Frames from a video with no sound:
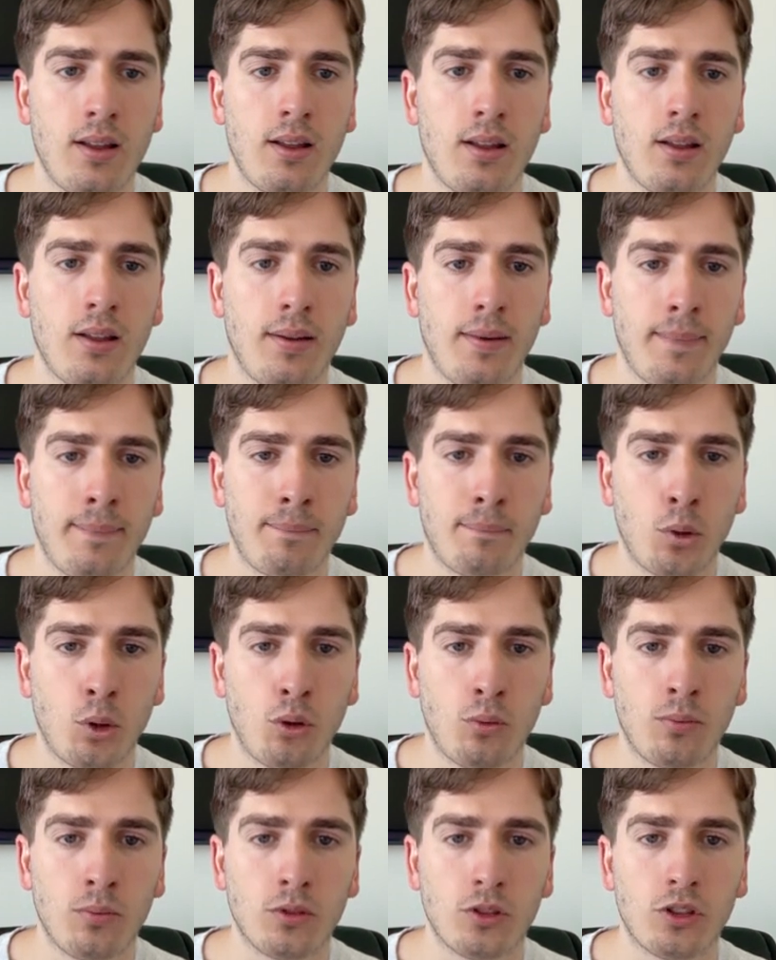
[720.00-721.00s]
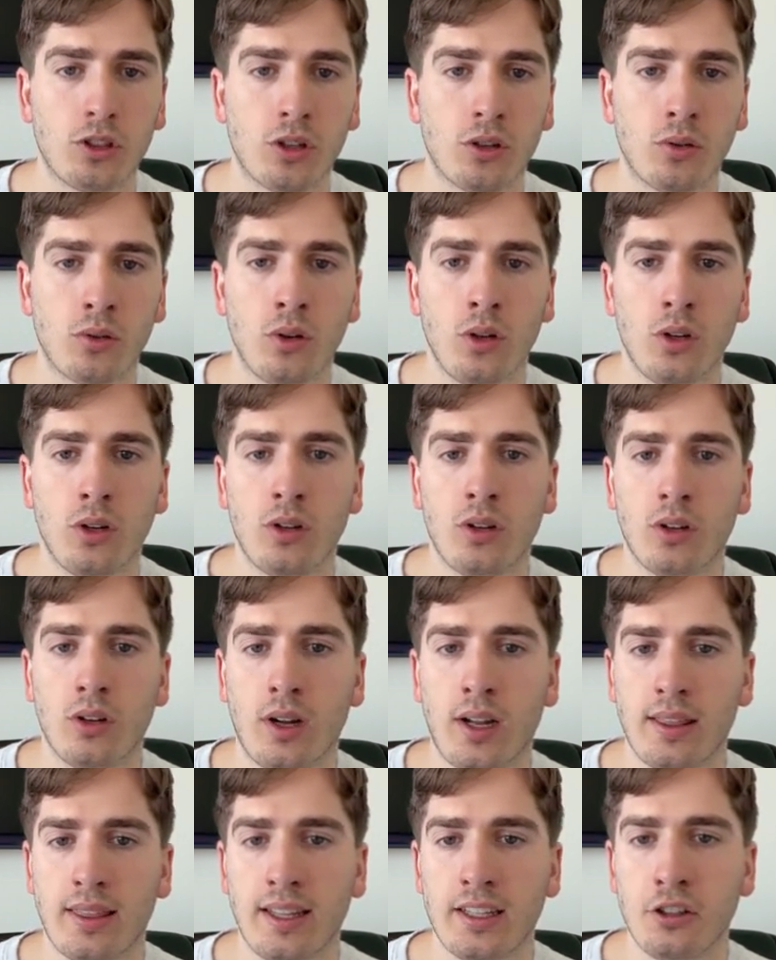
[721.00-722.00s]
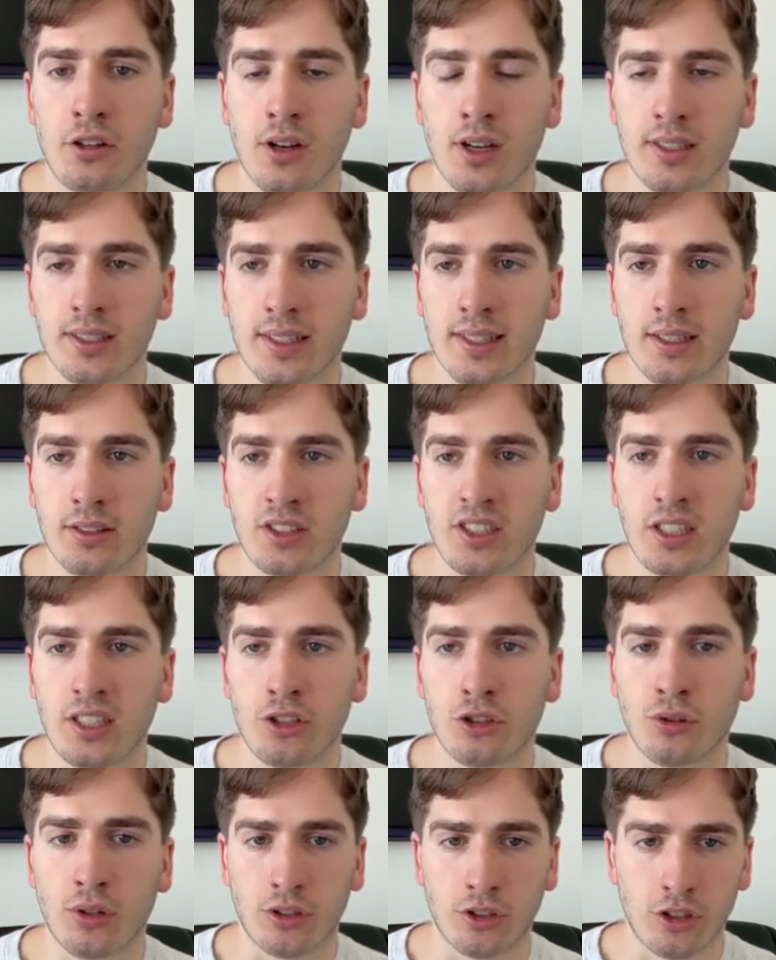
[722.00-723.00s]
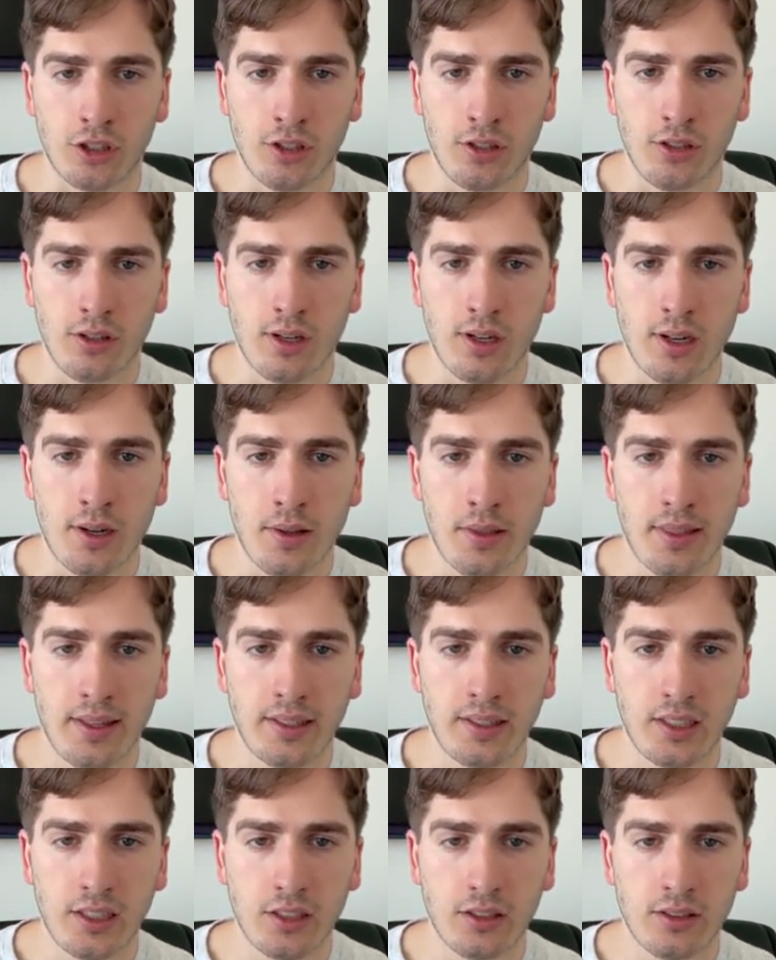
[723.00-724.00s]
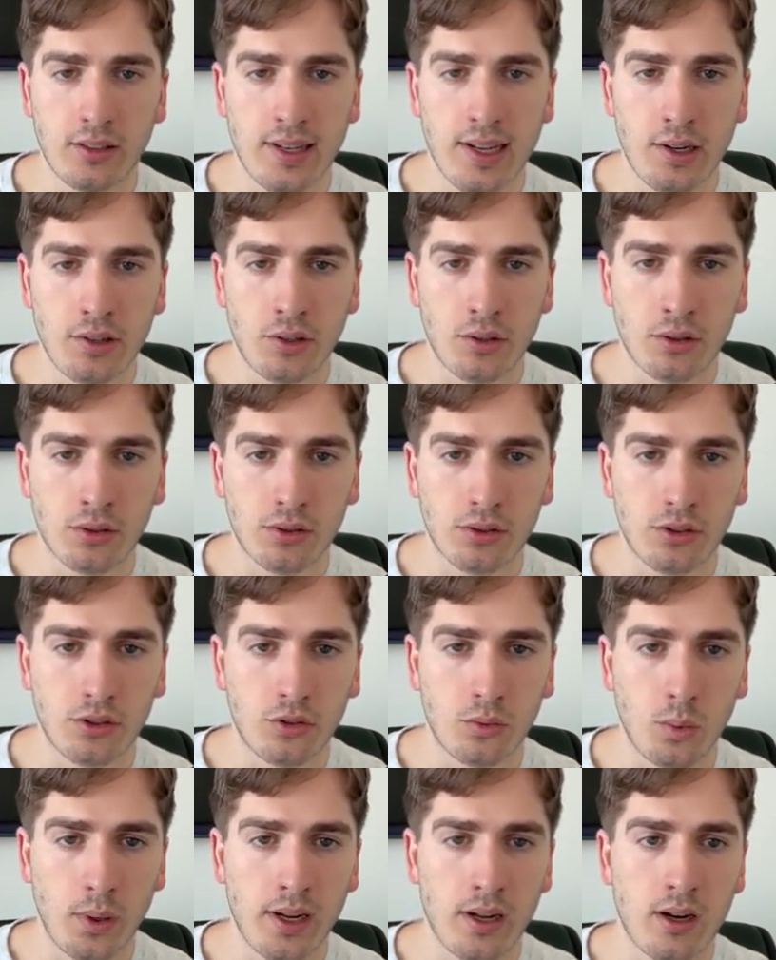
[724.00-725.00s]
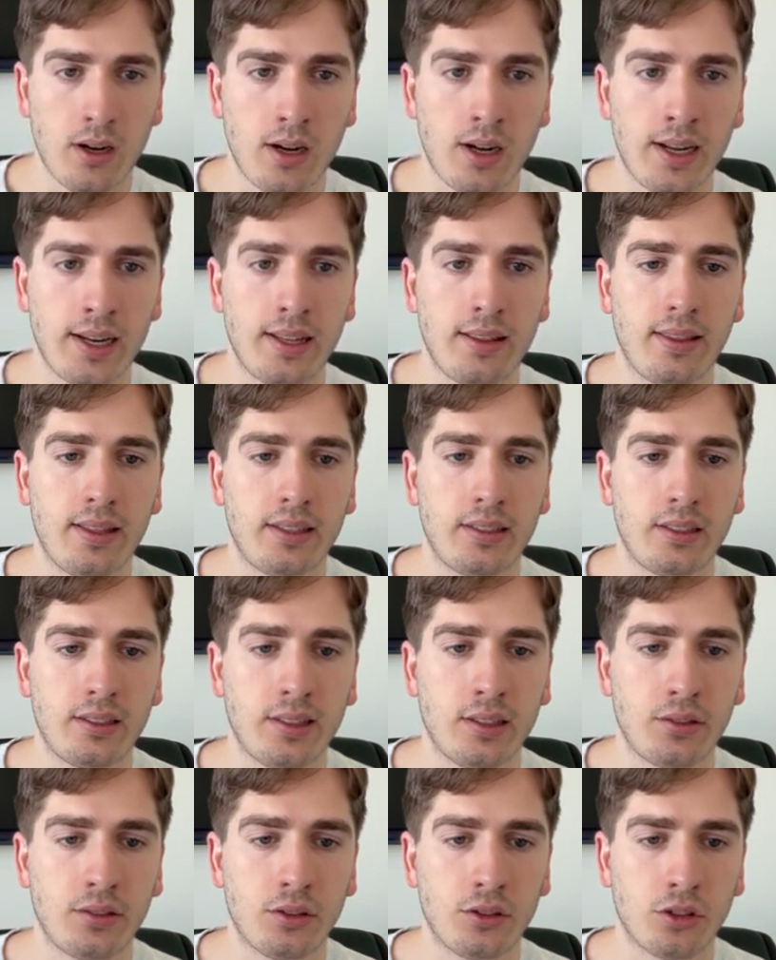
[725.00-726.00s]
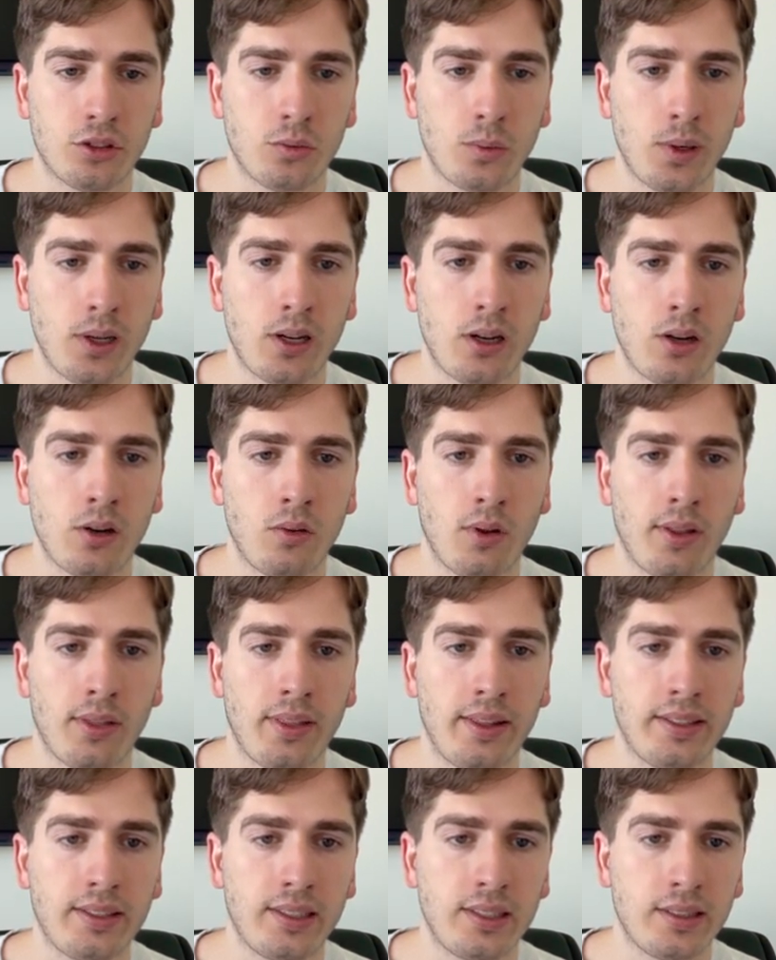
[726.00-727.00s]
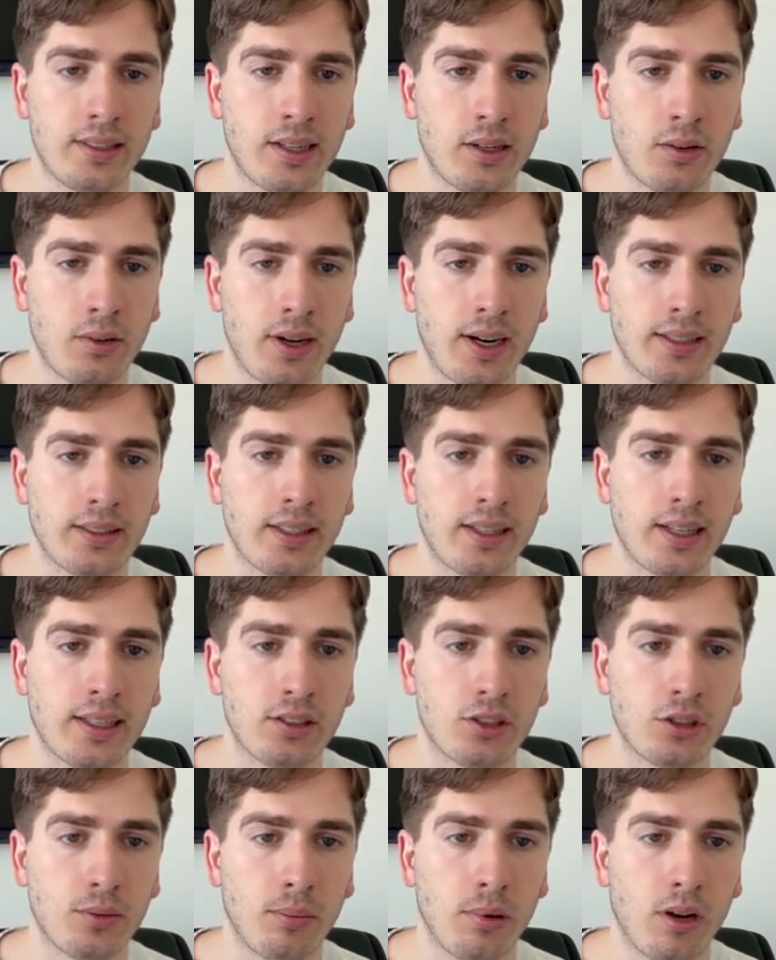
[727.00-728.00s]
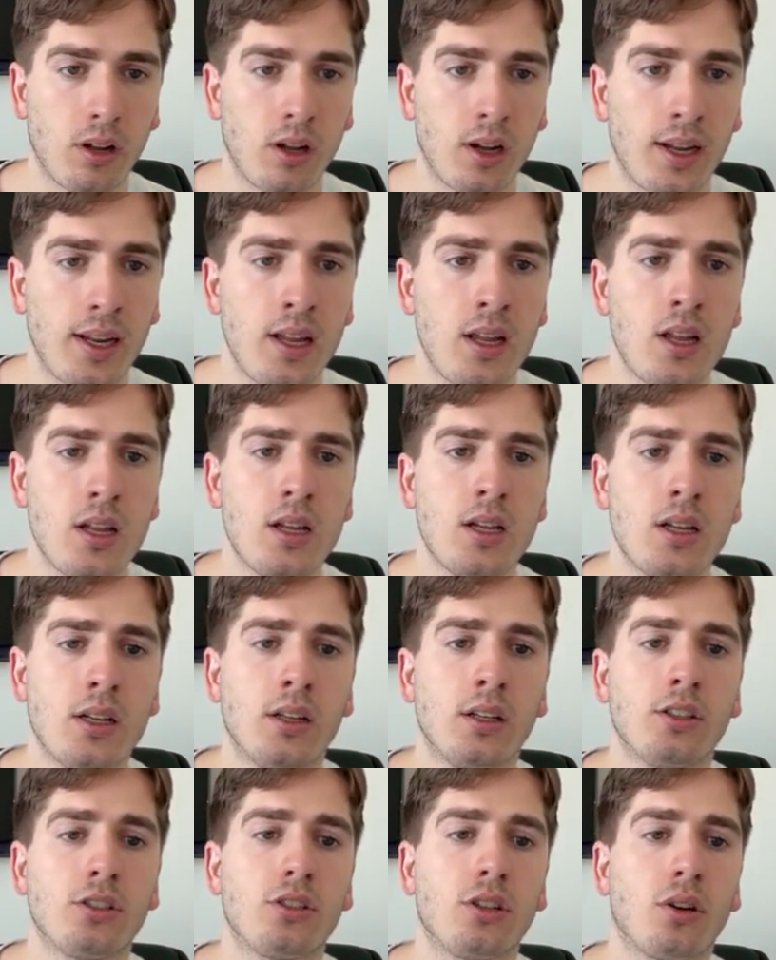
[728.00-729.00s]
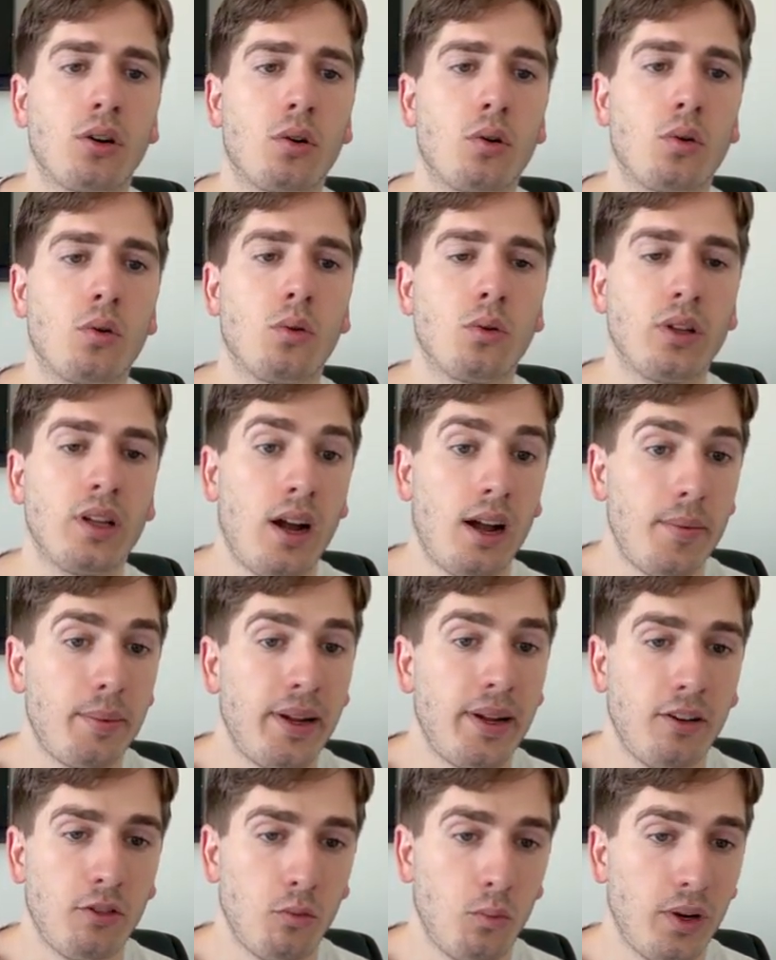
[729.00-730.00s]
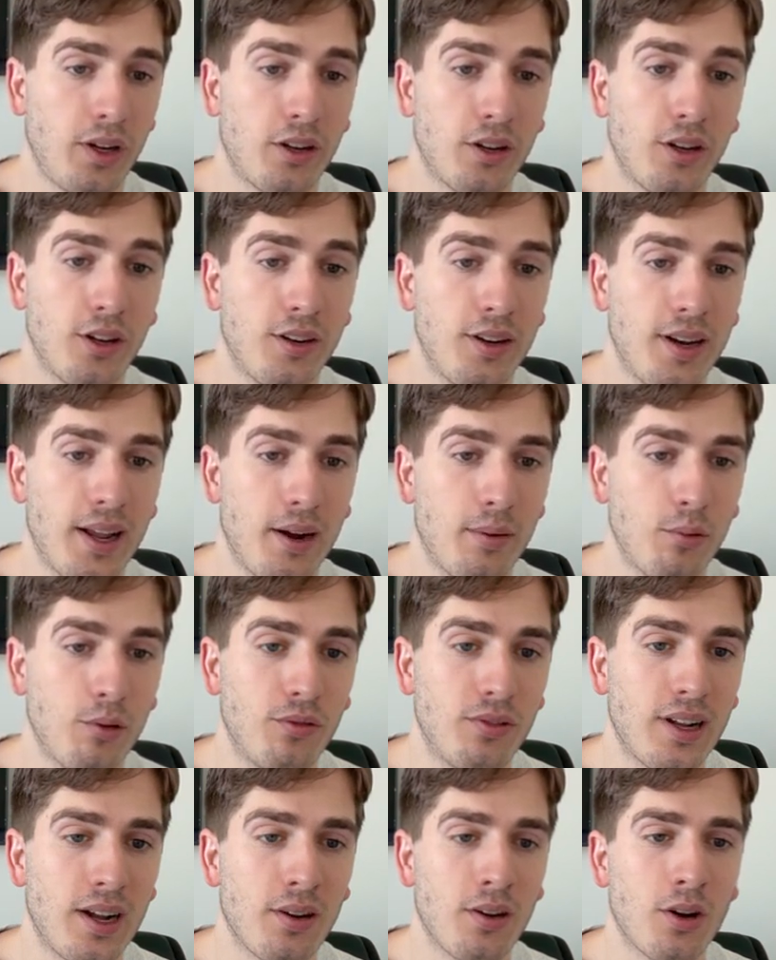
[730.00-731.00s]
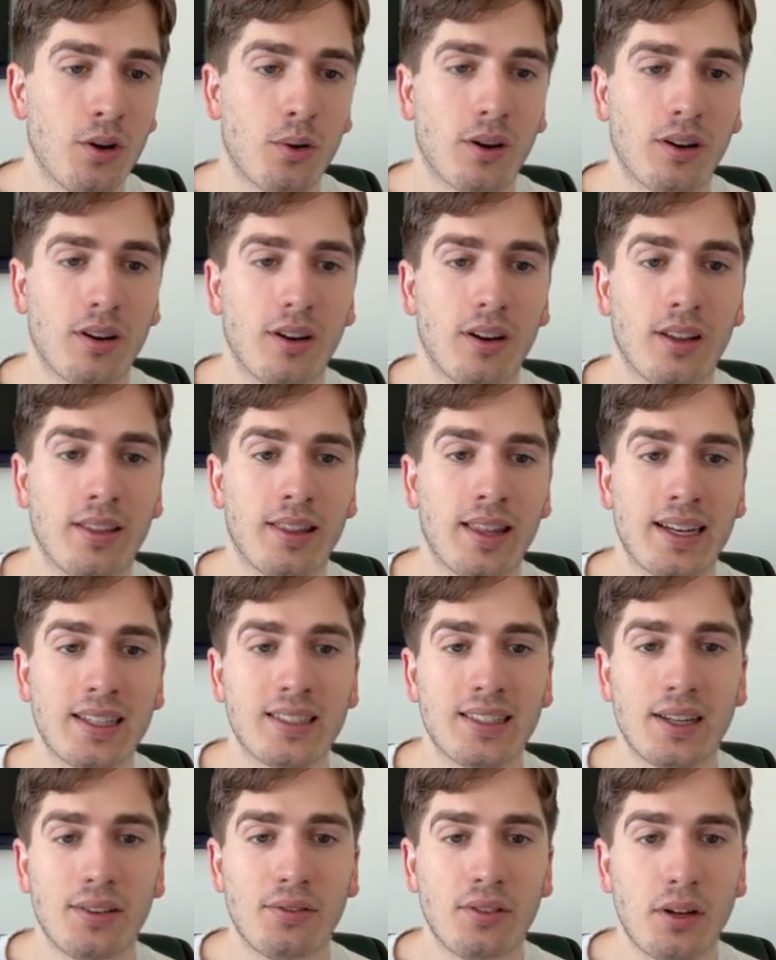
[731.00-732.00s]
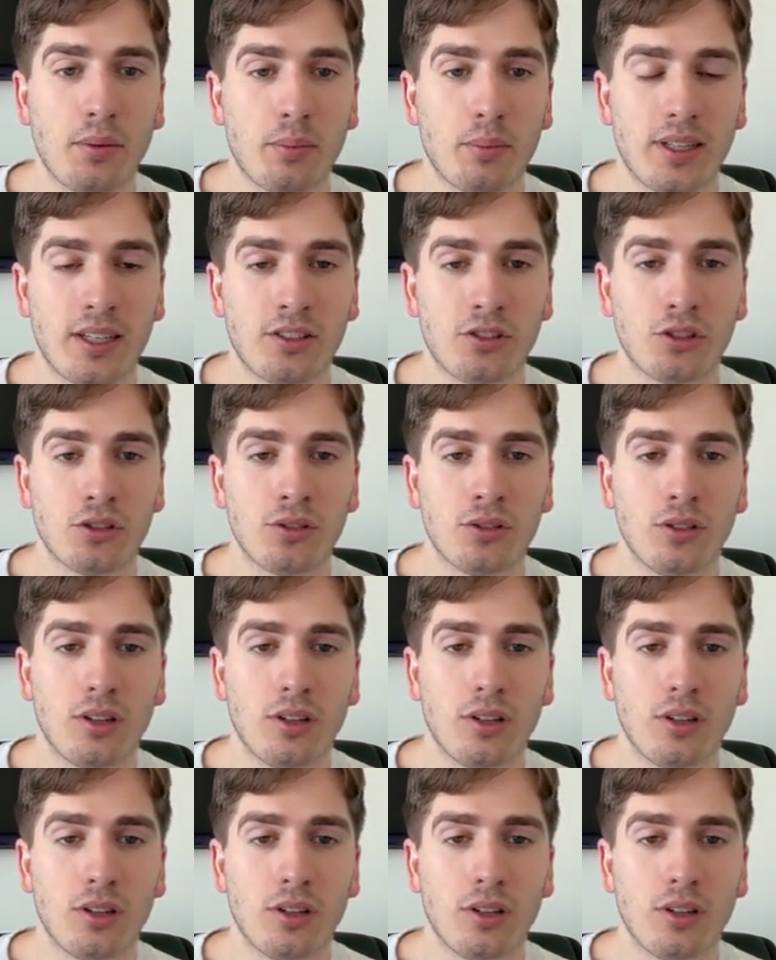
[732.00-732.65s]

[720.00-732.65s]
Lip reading: and boom. So I think you guys can now see the structure. This is now your swing high, this is now your swing low, and this is now acting as supply. So yeah, I mean, we could now move down lower, and that is definitely potential,